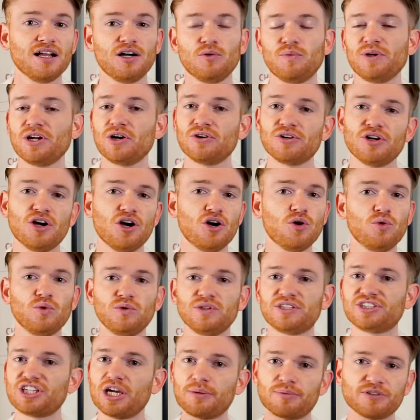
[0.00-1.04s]
We don't know
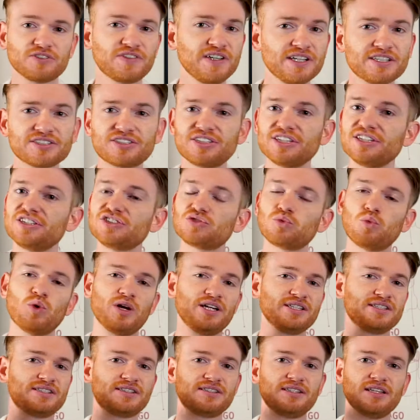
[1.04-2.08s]
what Chamber of Secrets is,
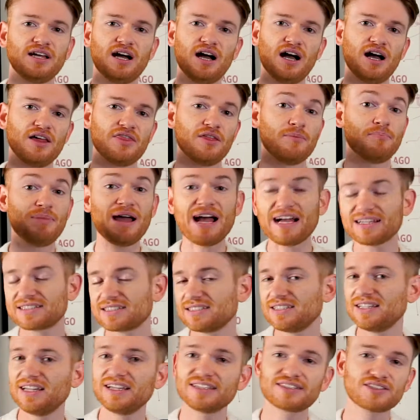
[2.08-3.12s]
what is the
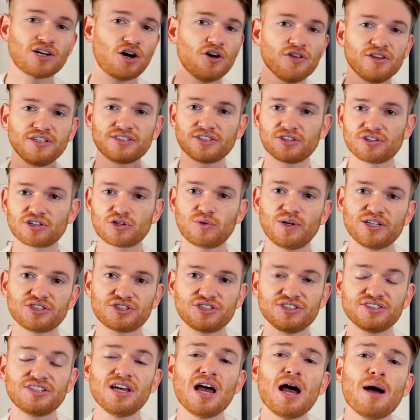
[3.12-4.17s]
basilisk, all these other
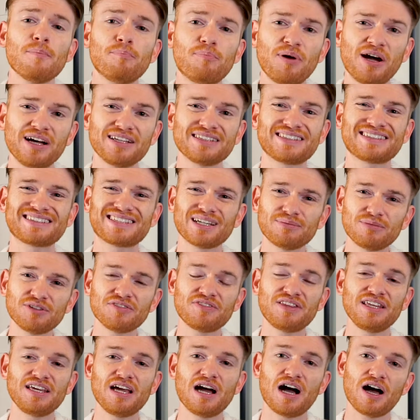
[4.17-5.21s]
questions, but some
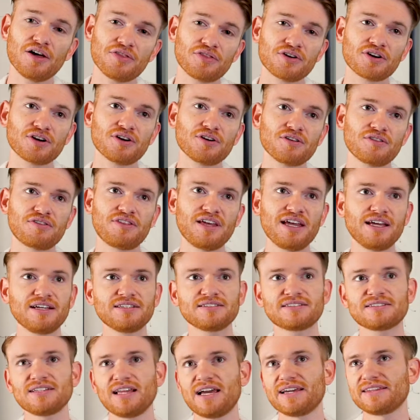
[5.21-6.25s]
of the other
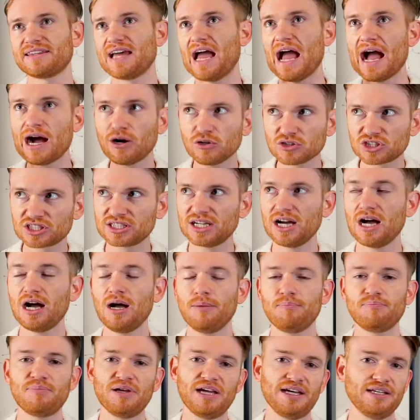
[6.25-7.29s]
things like the House
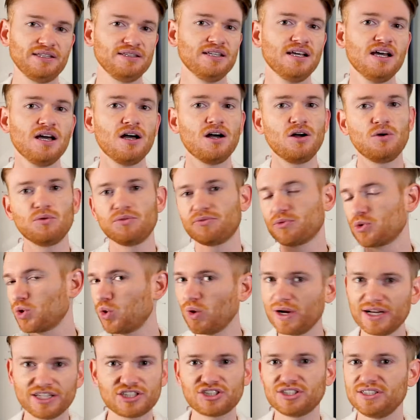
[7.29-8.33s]
Cup and
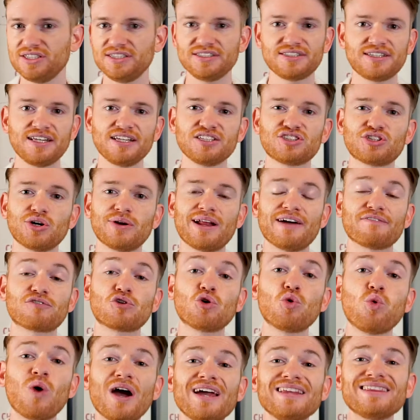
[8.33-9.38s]
Quidditch and these things don't have
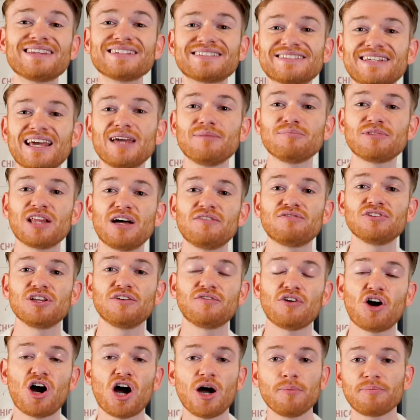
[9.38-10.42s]
quite the same level
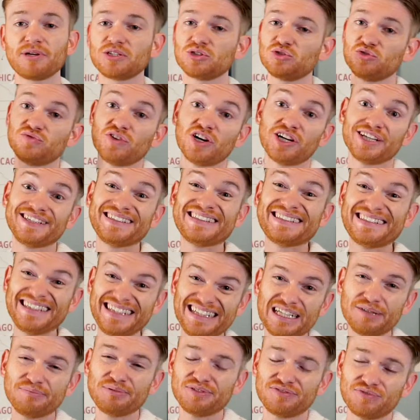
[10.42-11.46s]
of awe because we've already
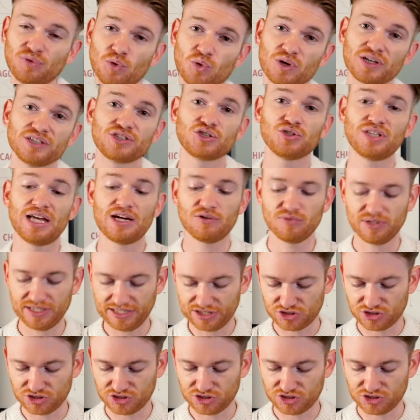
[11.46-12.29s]
seen it before, and so that really